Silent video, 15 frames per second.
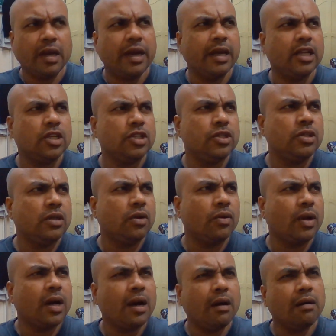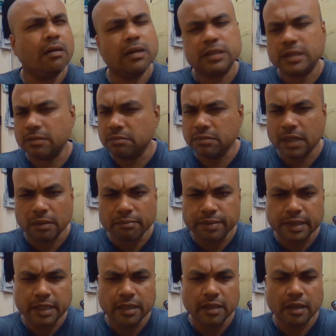Endura or some
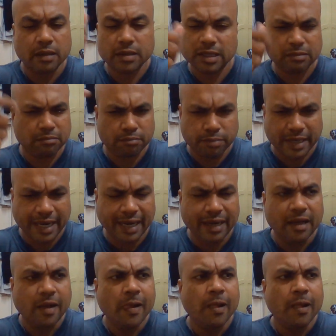company, some brand.